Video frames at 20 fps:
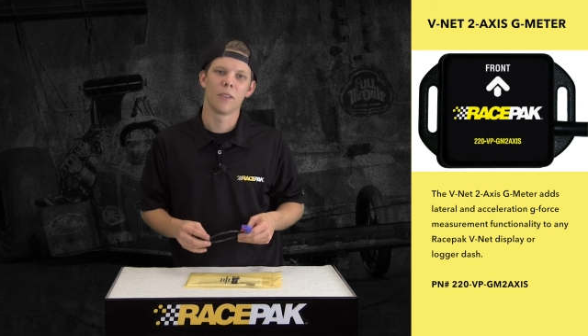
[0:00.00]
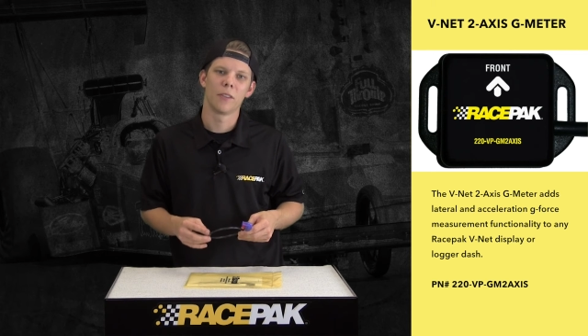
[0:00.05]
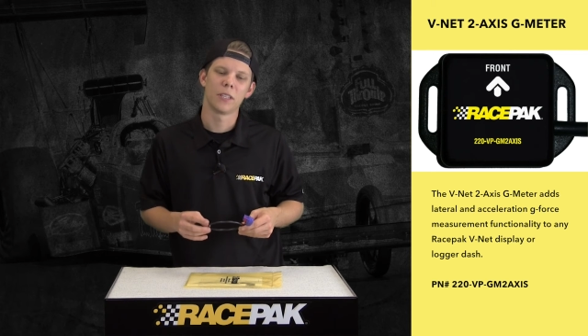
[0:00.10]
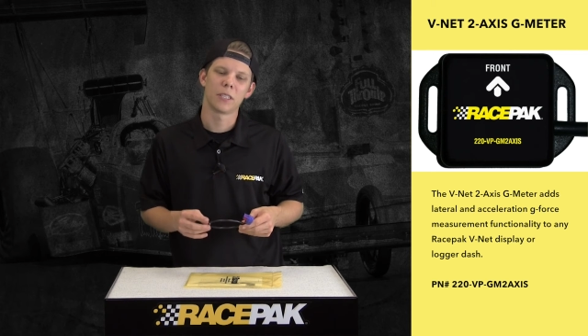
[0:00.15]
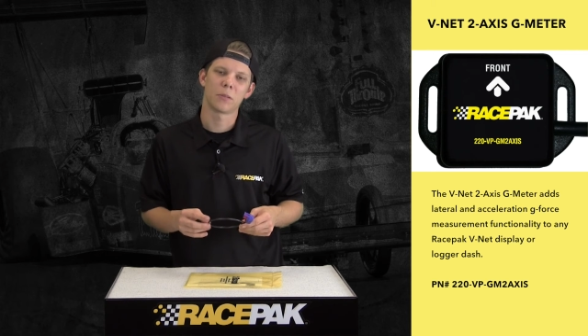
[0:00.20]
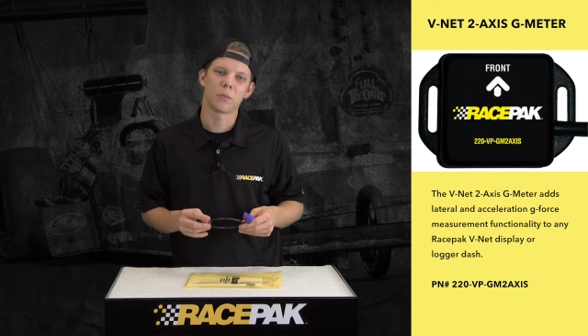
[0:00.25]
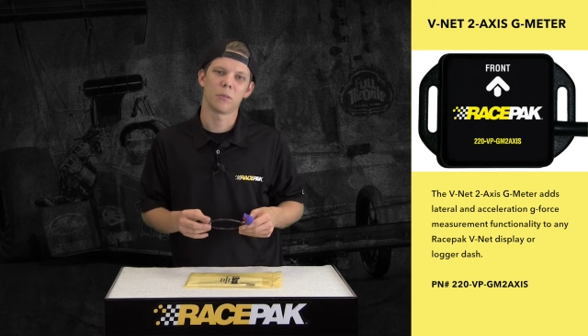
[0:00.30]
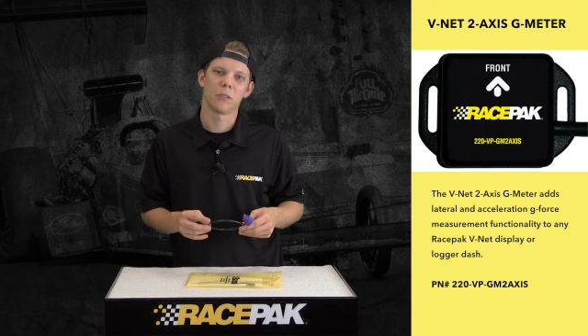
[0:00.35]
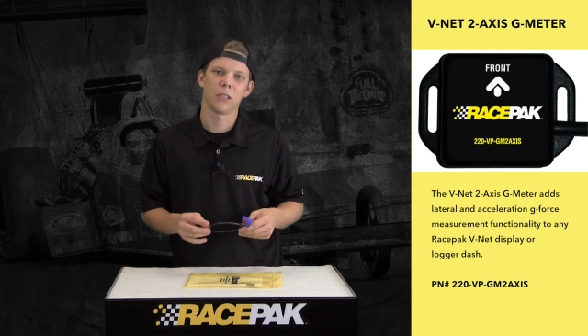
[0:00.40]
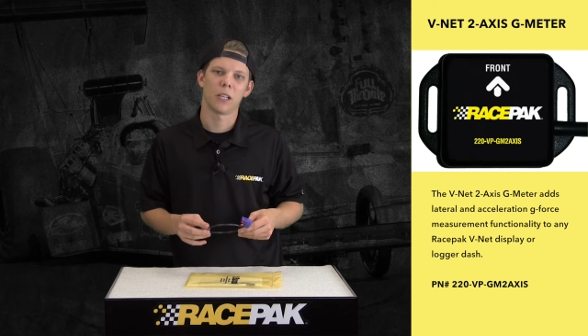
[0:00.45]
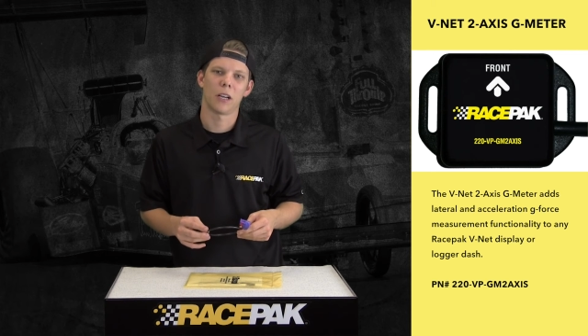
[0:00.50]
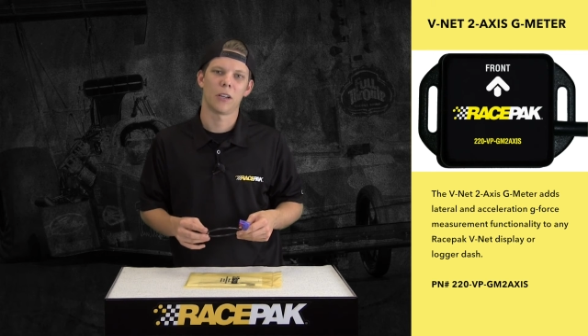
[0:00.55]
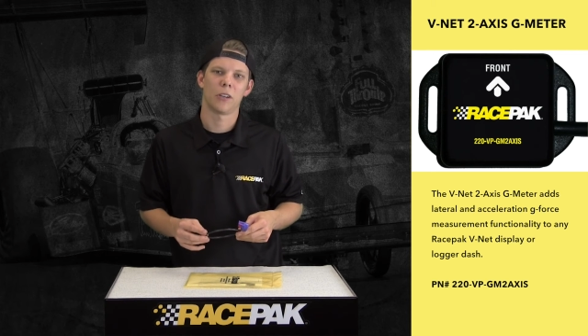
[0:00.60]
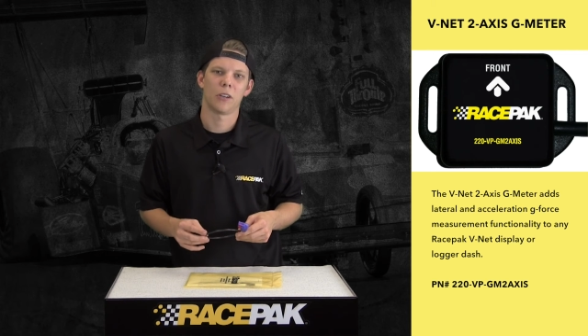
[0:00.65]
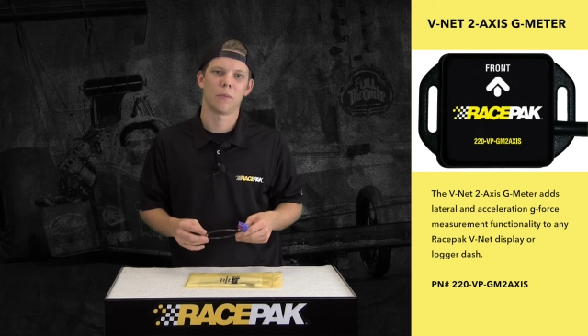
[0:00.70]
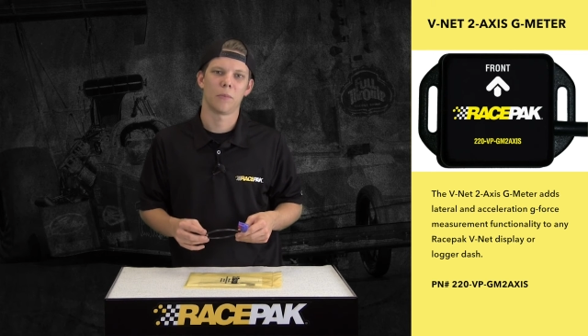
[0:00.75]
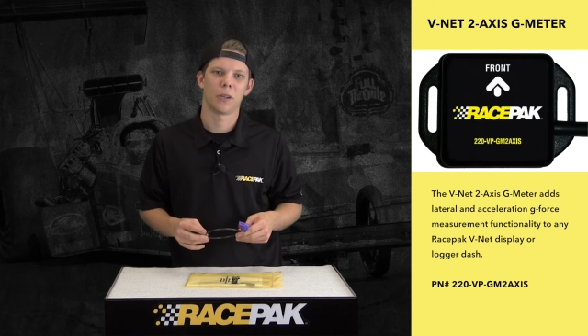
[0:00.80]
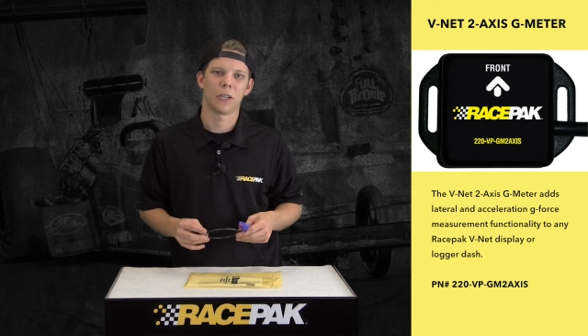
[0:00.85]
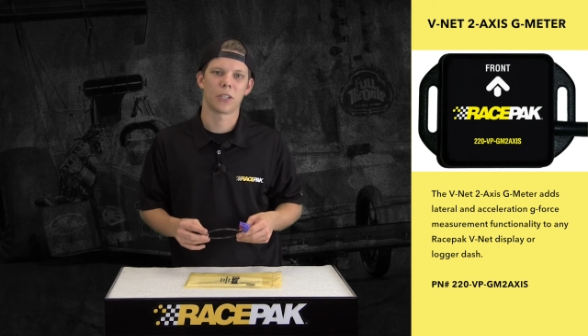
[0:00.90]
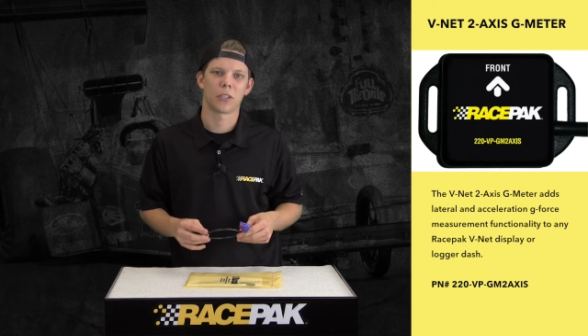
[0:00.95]
This will allow
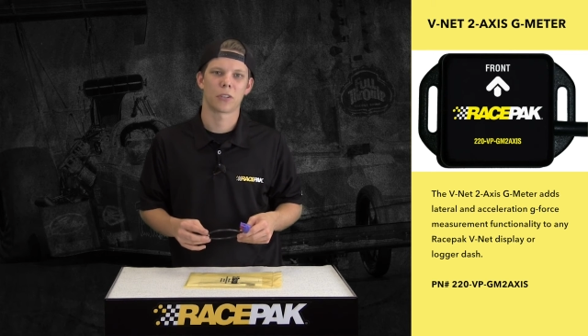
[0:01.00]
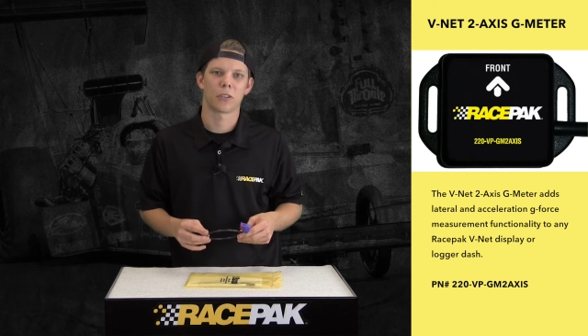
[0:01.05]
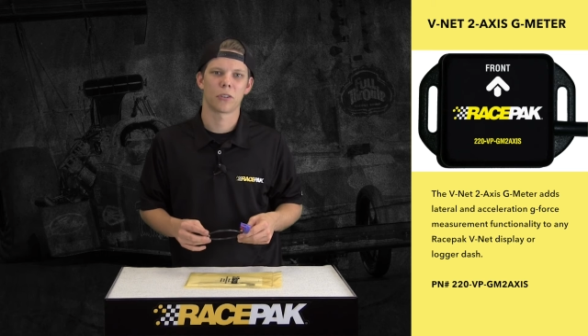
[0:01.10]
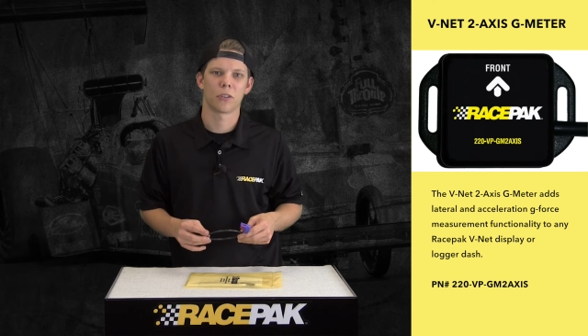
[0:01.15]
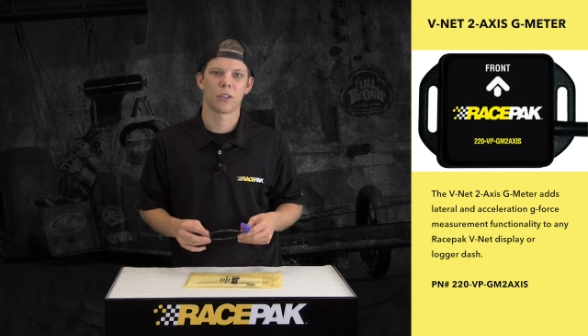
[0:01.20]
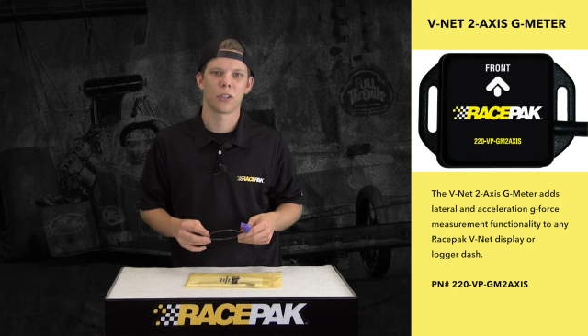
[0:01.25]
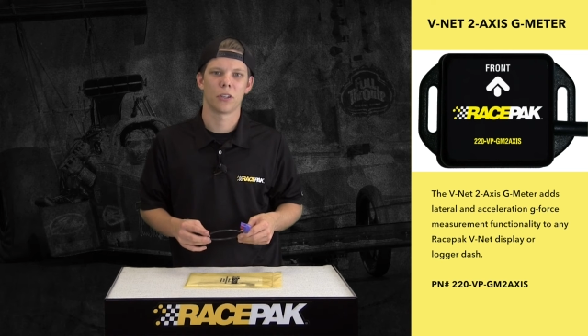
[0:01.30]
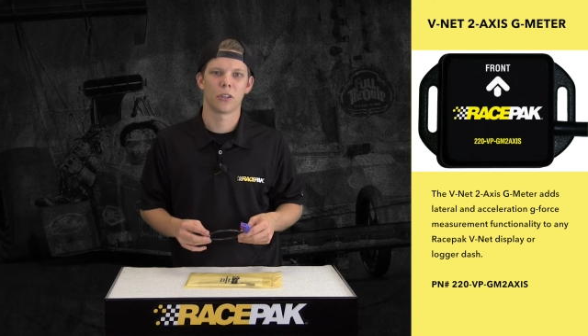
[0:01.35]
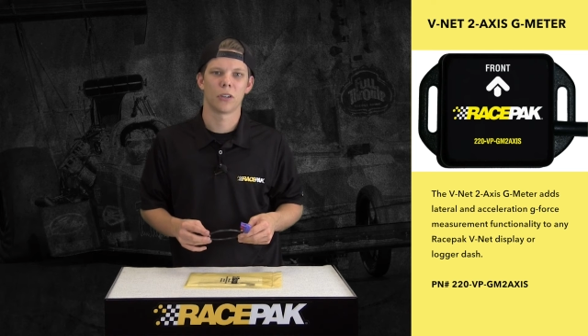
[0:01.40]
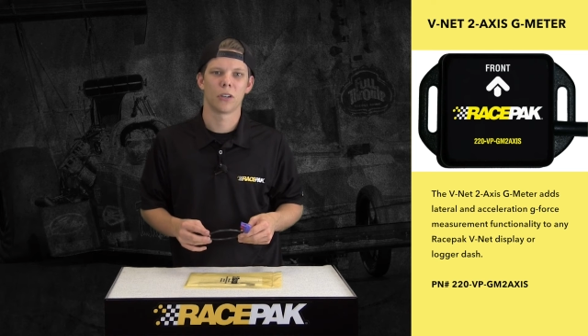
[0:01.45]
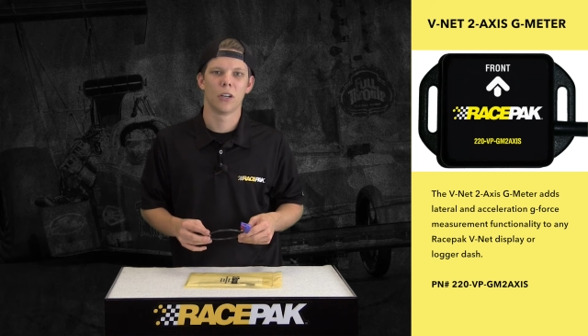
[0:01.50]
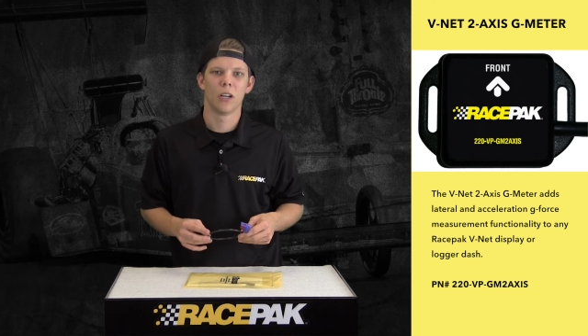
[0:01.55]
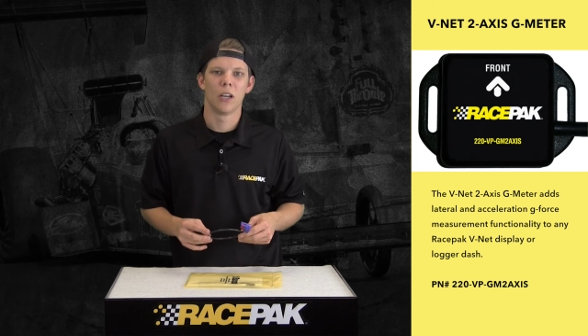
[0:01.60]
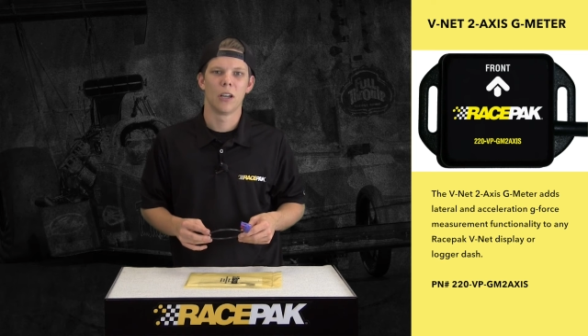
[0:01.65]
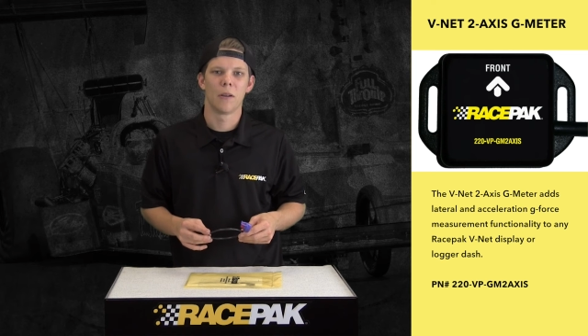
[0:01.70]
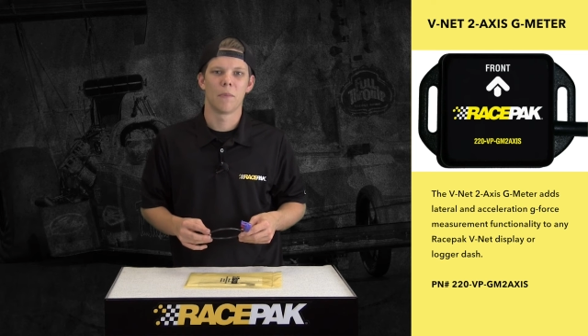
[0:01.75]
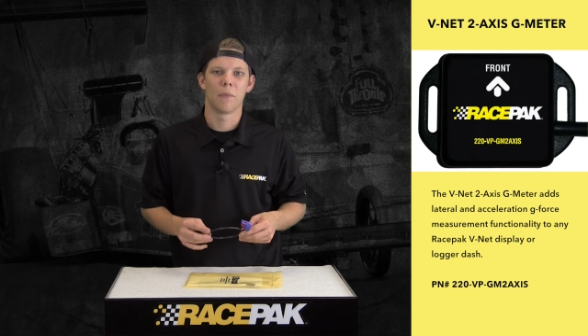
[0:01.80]
you to make sure you're